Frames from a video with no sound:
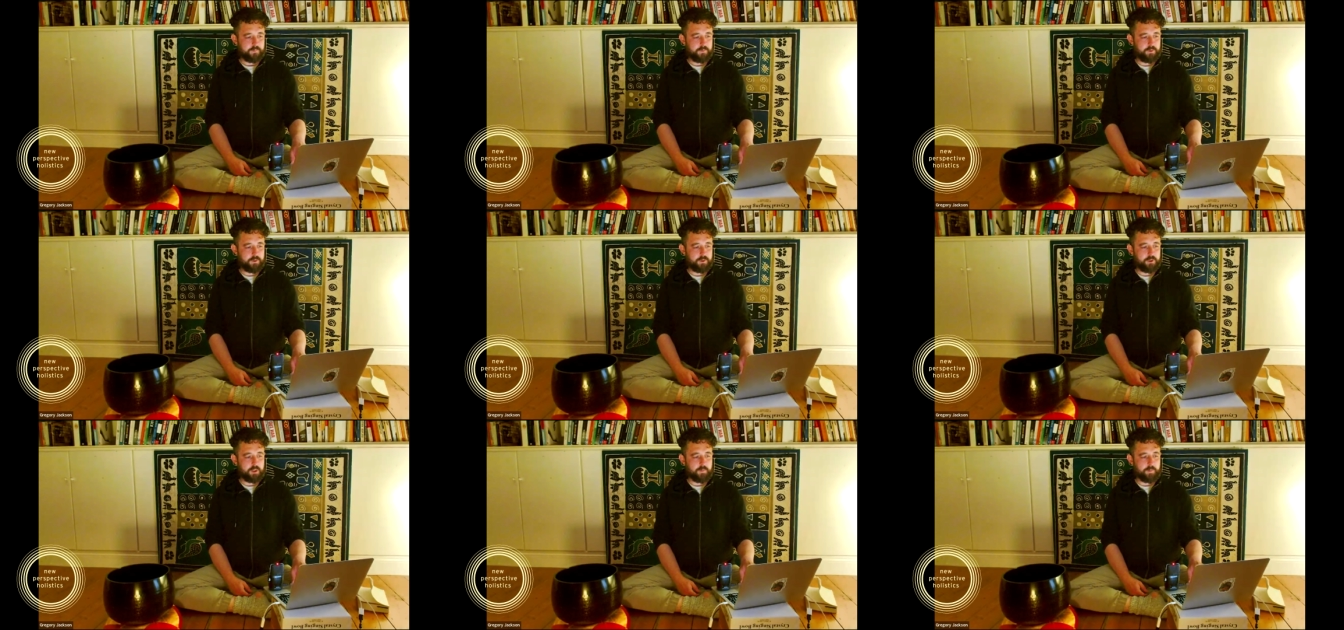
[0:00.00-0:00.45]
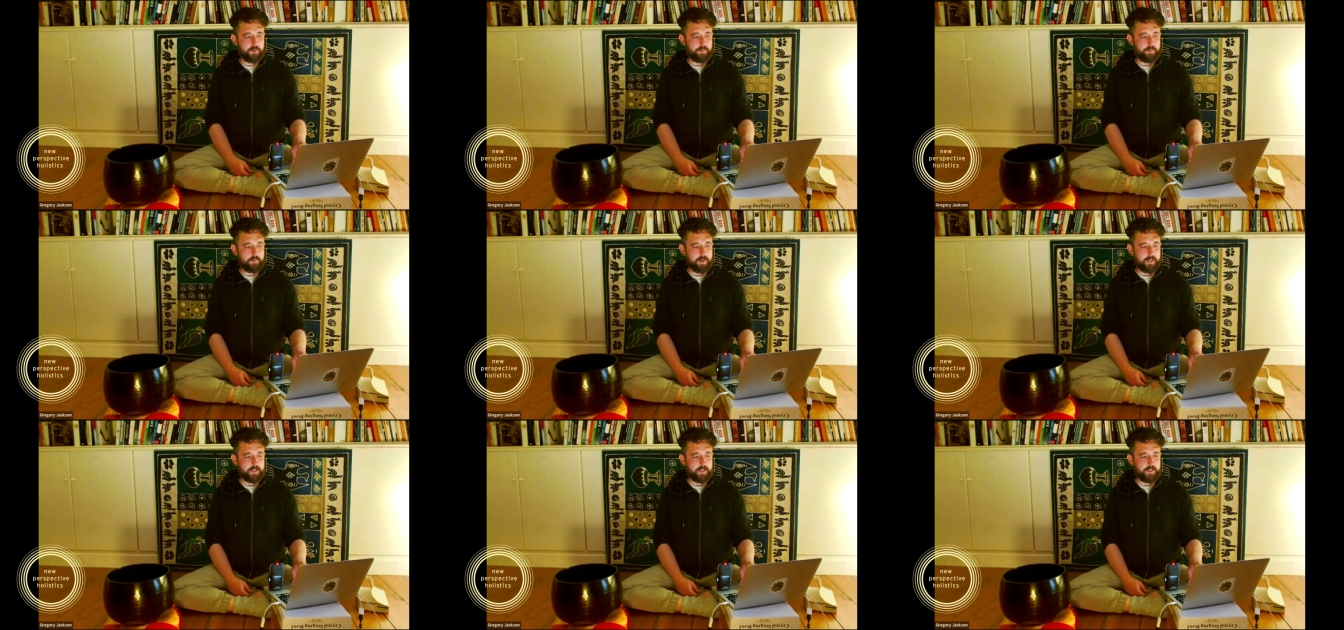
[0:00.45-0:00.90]
just coming
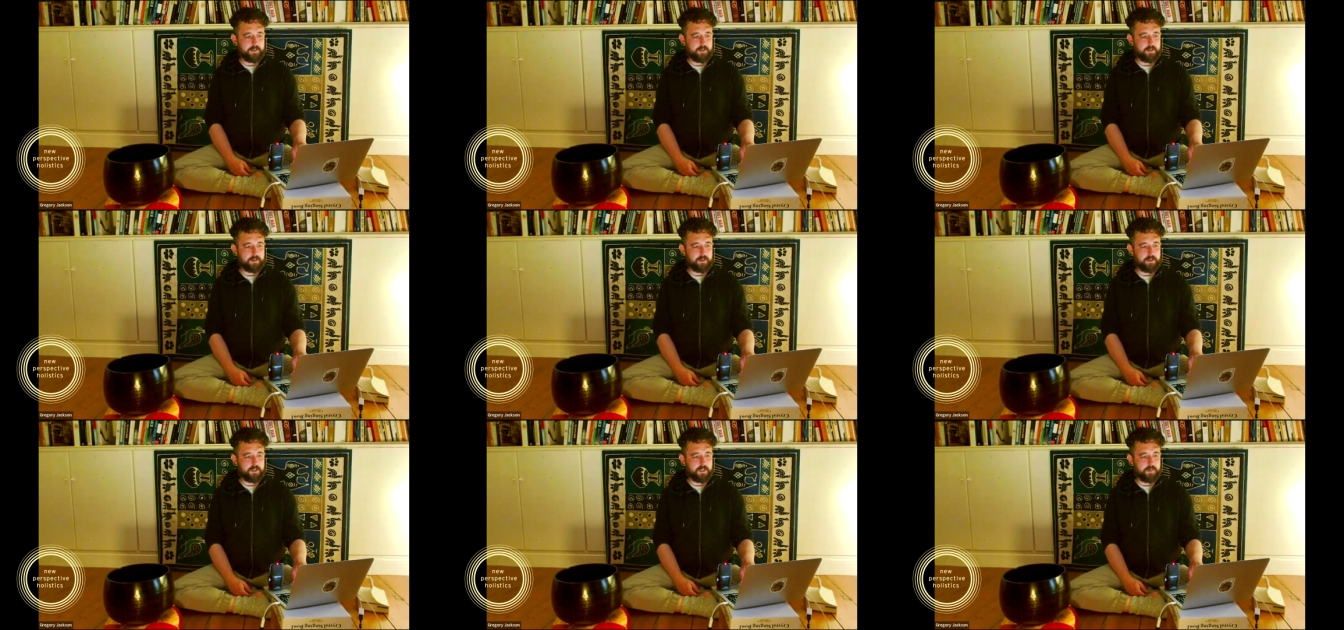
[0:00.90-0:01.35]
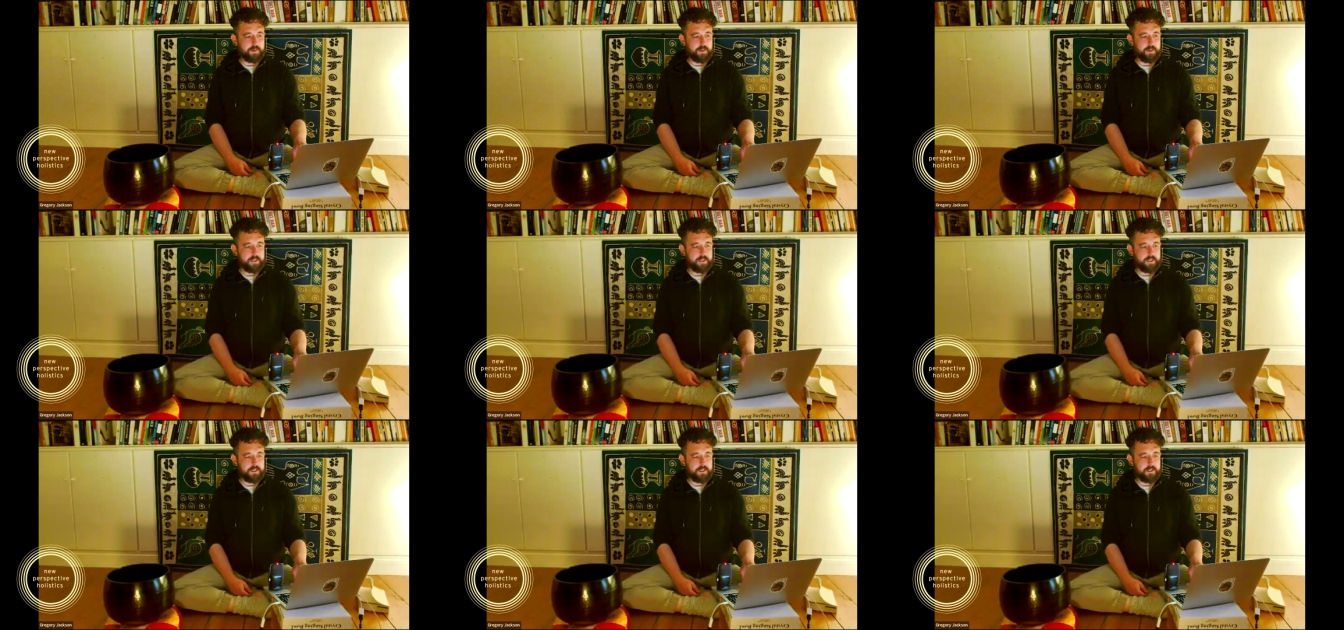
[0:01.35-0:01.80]
back into the
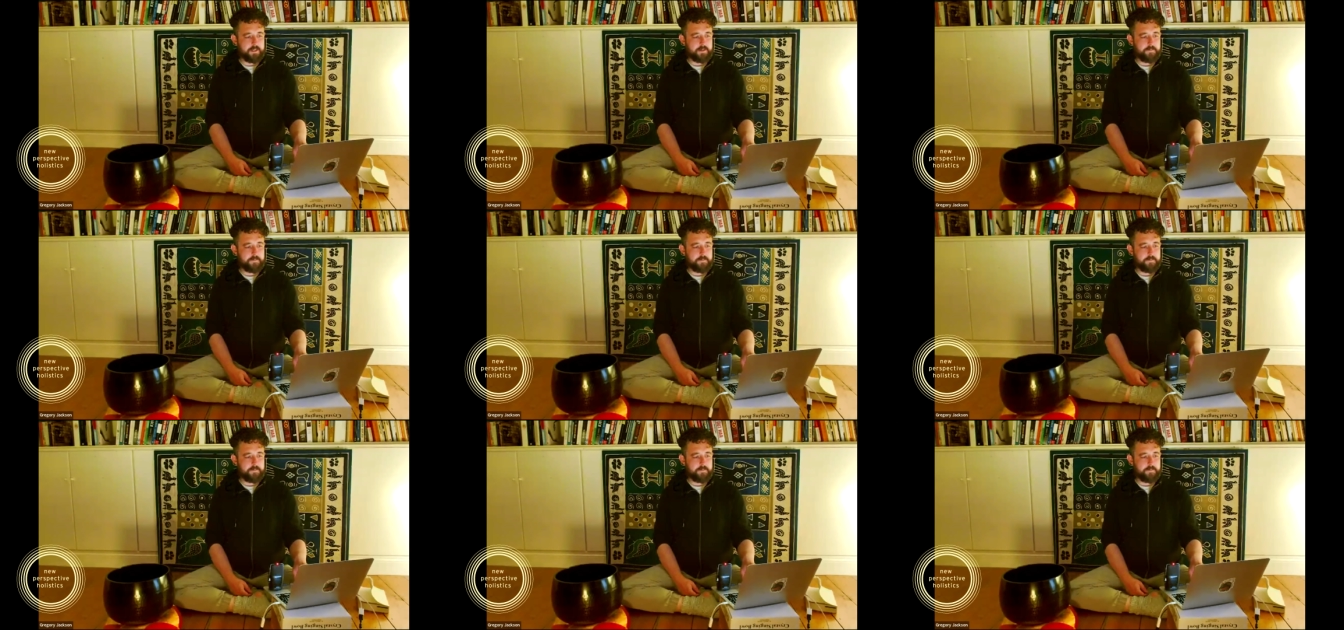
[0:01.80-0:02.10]
space.